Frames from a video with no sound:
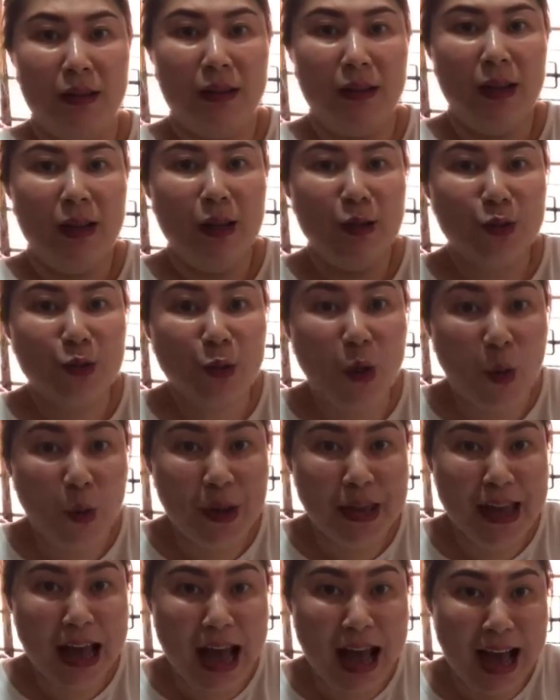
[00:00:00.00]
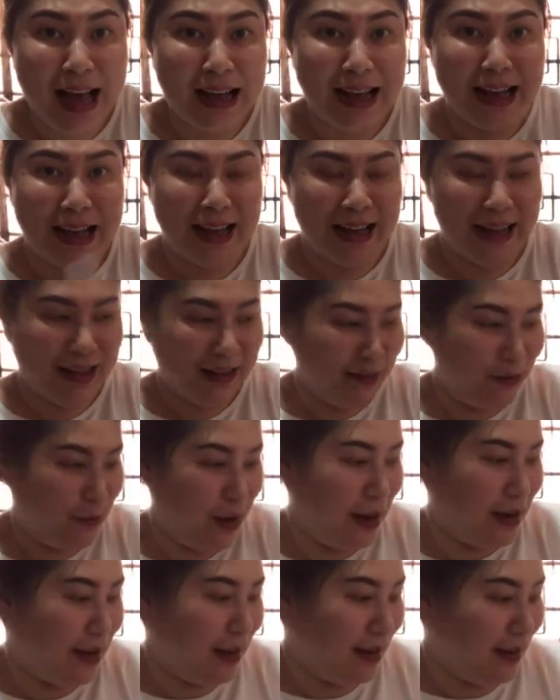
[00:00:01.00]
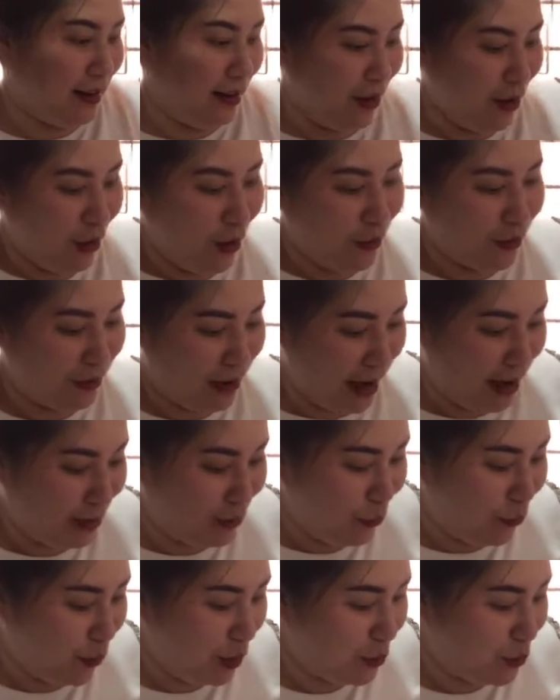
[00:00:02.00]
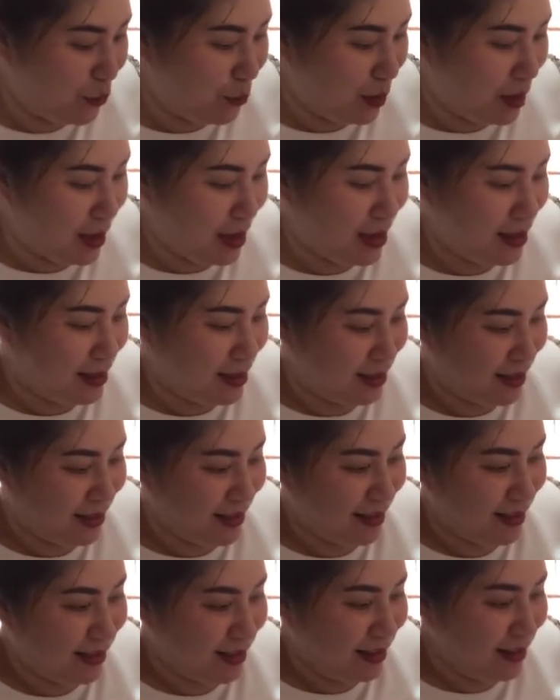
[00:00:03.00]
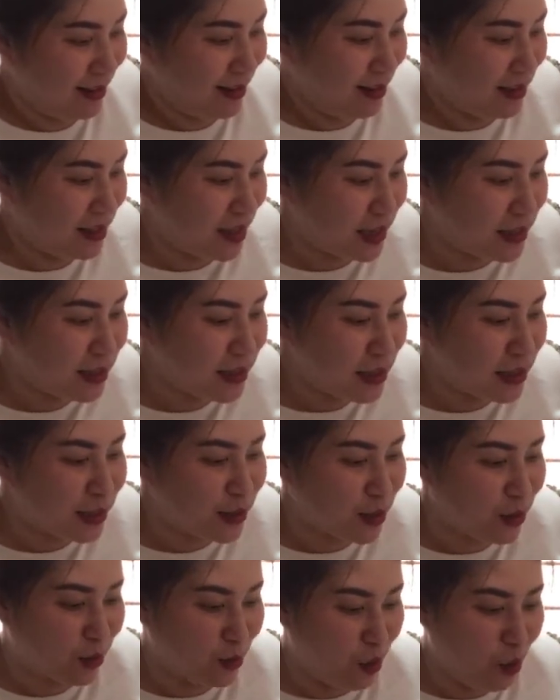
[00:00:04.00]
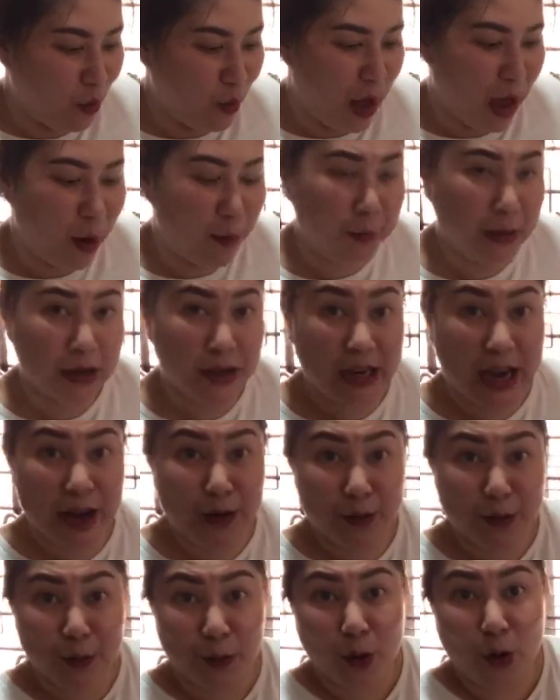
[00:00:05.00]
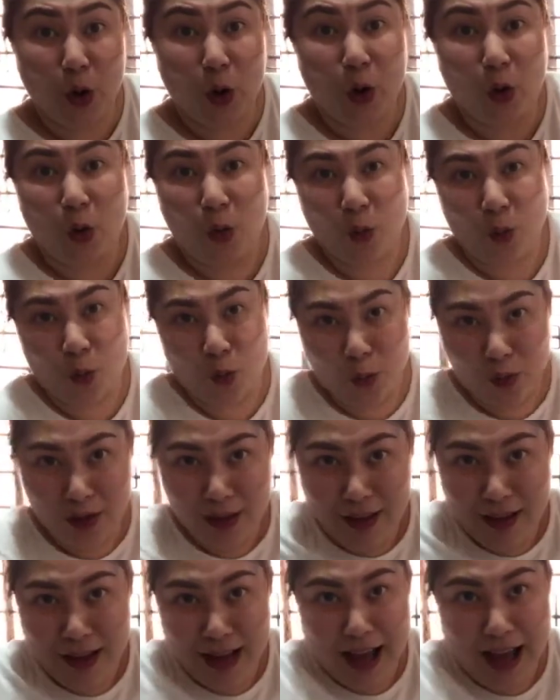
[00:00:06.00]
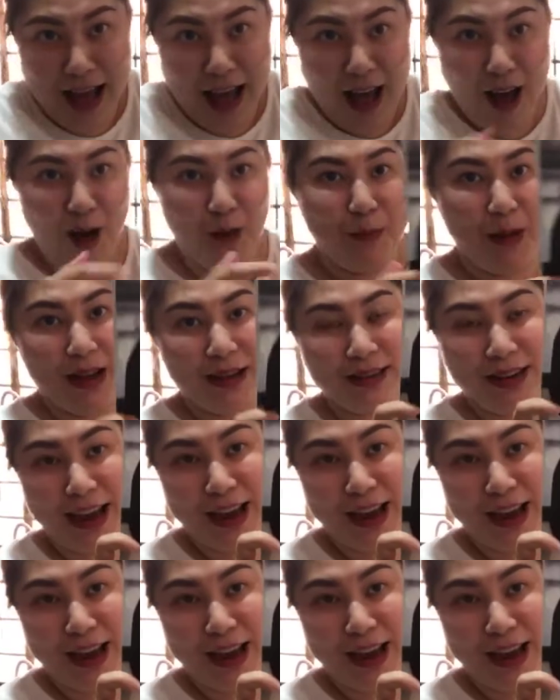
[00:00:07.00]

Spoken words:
so young when, oh, I know what you mean. 6 years ago, how much I grow, how much I